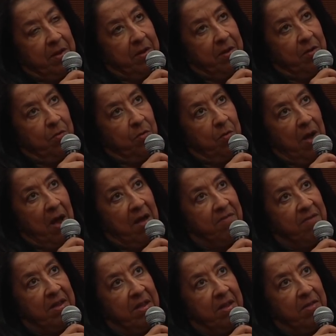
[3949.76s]
you know,
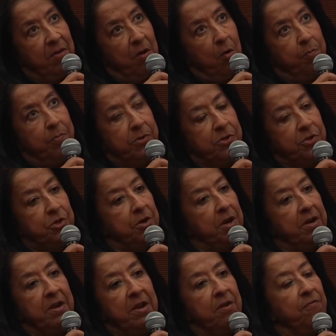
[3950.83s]
having the
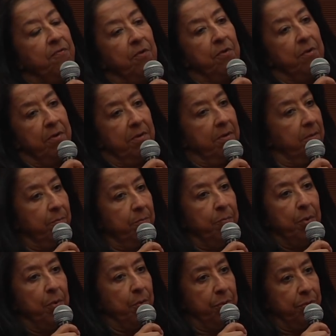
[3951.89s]
opportunity for
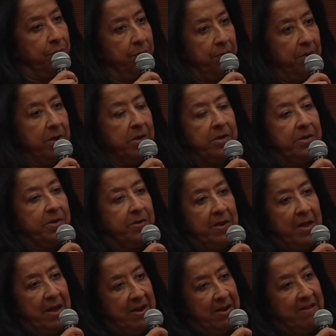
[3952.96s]
both.
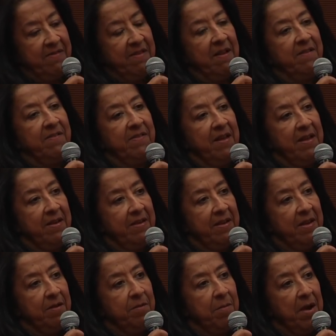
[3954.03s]
And as I said
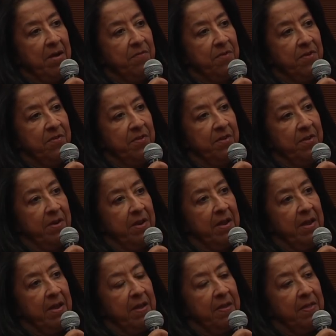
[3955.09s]
in my vision,
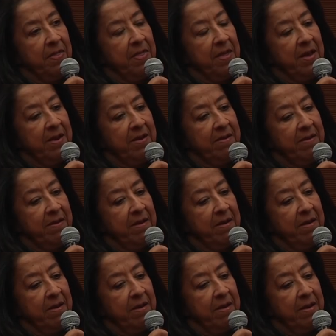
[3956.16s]
that
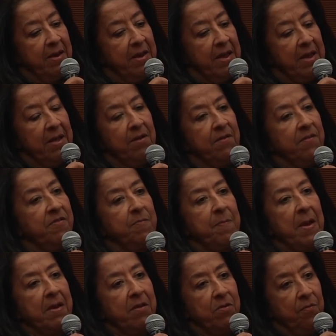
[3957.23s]

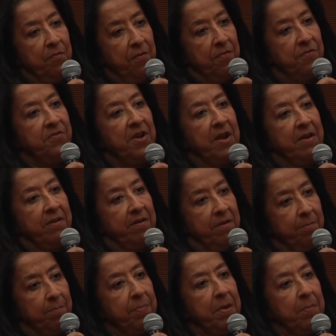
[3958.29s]
irrespective of gender,
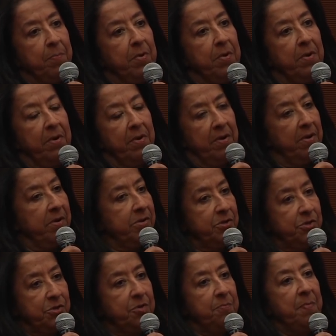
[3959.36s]
people
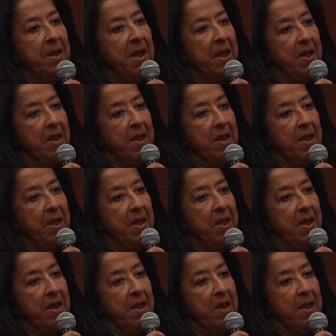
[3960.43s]
should be